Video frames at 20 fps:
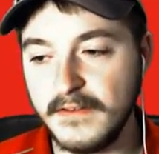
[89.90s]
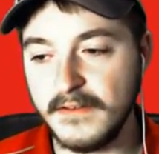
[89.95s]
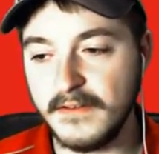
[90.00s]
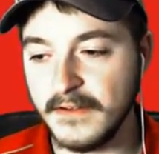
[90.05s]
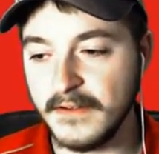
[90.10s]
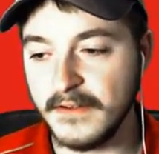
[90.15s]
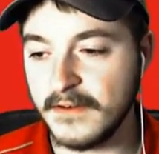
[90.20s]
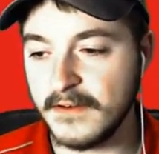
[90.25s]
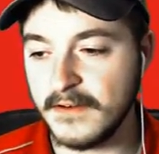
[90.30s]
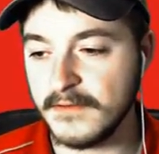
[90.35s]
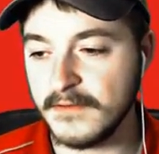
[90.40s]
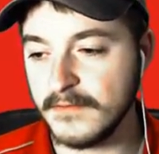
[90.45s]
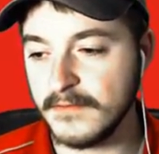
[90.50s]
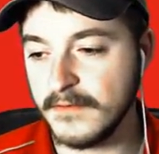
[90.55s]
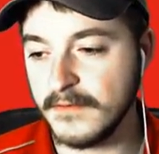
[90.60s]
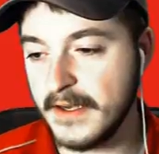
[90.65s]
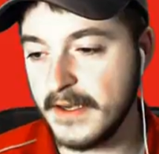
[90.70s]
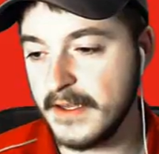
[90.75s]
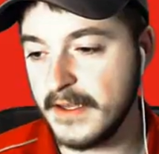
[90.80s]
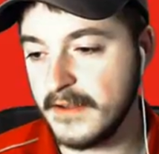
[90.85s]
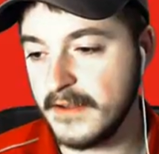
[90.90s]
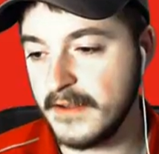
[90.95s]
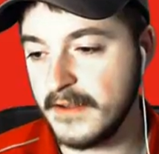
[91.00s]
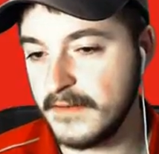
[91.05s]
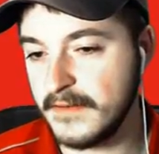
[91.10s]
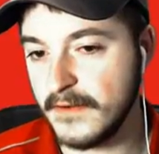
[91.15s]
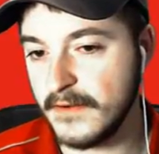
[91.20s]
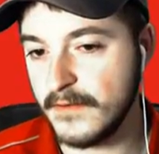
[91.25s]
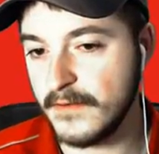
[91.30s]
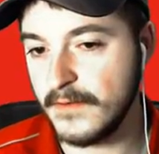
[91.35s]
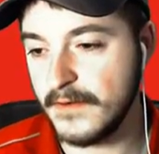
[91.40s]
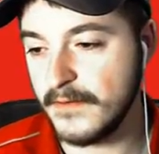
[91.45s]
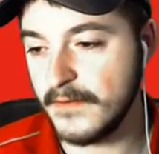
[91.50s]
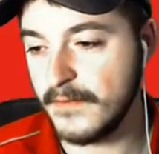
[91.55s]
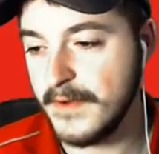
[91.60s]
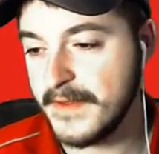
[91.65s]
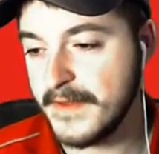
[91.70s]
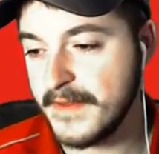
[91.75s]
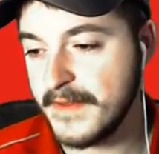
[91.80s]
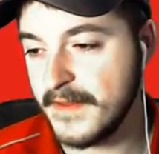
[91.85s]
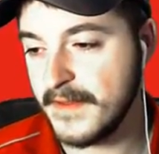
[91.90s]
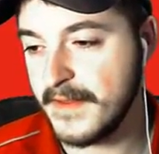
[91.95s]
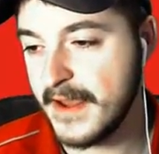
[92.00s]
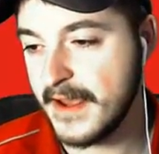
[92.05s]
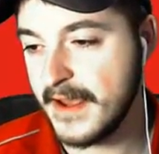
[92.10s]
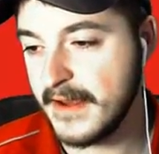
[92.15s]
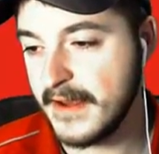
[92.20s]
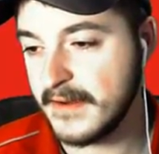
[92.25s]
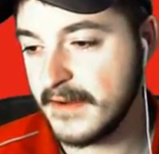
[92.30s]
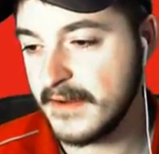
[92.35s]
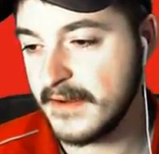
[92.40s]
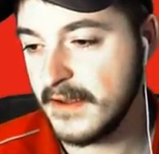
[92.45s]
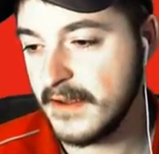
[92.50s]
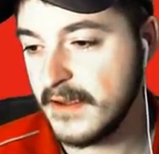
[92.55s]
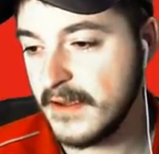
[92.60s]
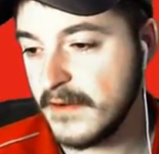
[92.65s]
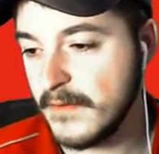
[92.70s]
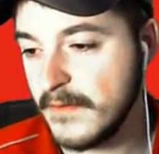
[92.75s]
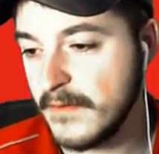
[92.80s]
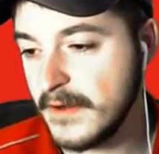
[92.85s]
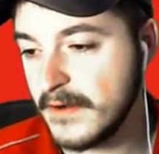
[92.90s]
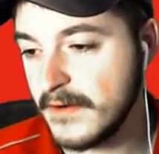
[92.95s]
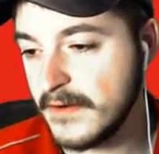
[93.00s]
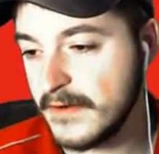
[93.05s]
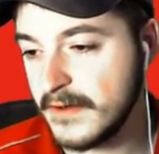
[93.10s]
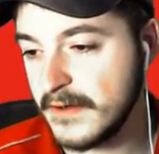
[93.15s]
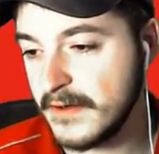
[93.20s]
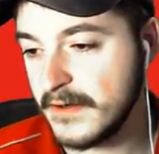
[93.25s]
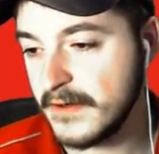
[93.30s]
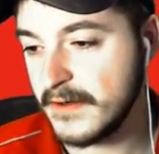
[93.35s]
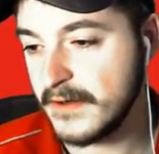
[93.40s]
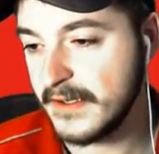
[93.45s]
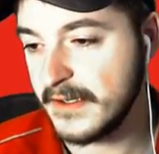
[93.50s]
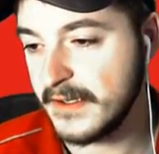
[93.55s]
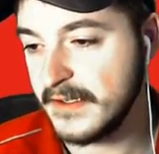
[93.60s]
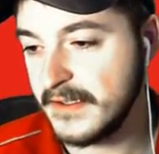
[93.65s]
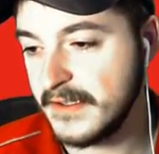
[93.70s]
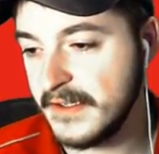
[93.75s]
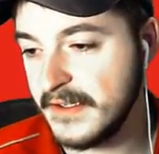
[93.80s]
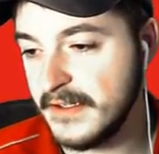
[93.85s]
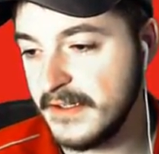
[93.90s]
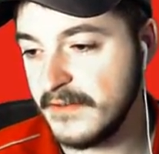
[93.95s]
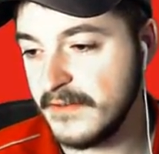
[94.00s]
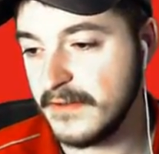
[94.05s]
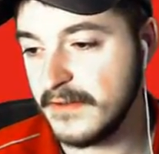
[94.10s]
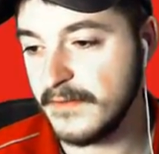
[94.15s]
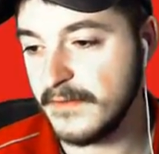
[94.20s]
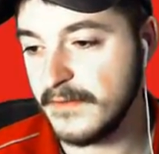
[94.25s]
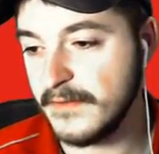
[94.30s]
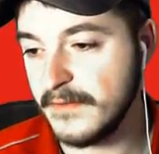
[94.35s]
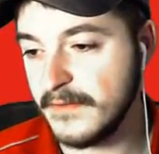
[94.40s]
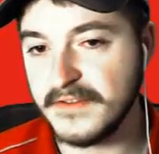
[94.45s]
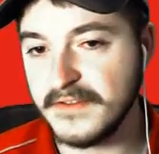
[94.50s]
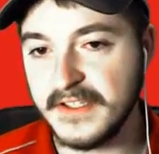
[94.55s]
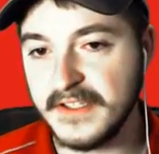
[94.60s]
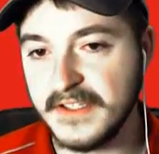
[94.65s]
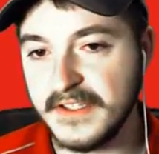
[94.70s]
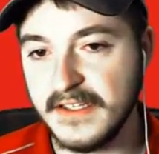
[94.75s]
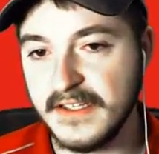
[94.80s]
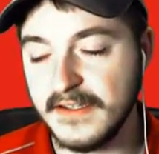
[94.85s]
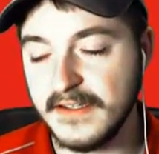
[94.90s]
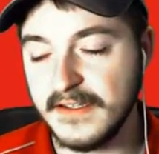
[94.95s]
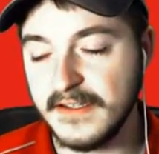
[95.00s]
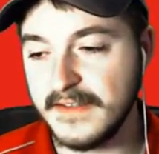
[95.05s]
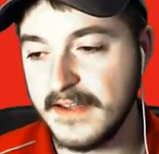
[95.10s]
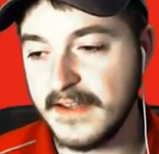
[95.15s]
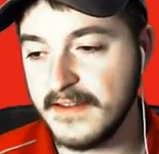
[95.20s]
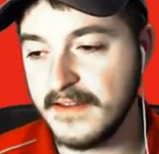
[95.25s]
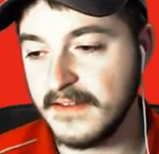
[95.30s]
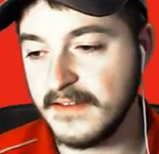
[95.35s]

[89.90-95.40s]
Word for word: Alrighty, so with that, we are going to go ahead and continue, and what's interesting is that this